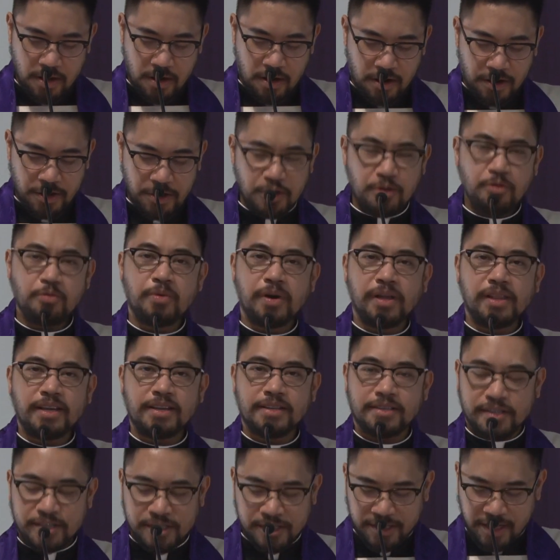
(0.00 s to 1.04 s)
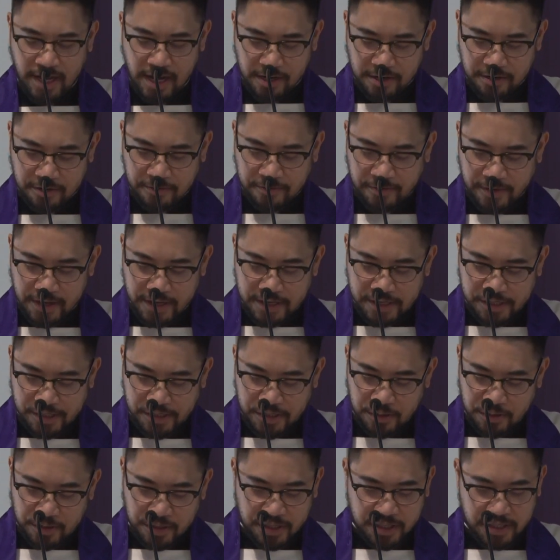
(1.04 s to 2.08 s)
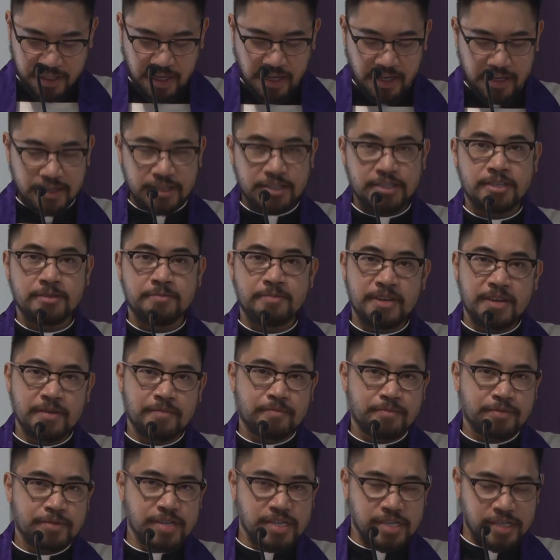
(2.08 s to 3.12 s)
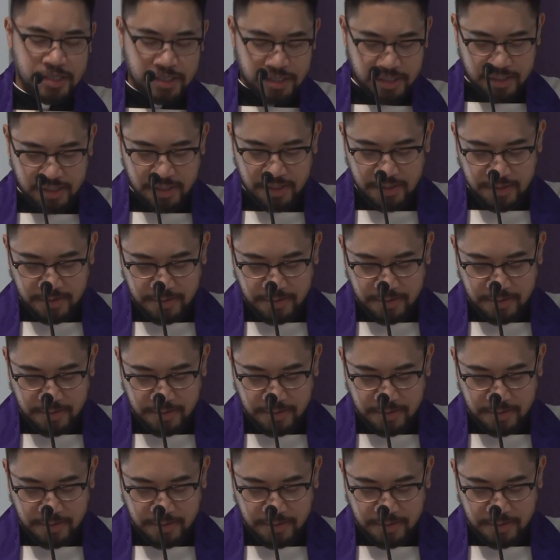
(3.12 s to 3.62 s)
are you willing to sacrifice your son to be a priest?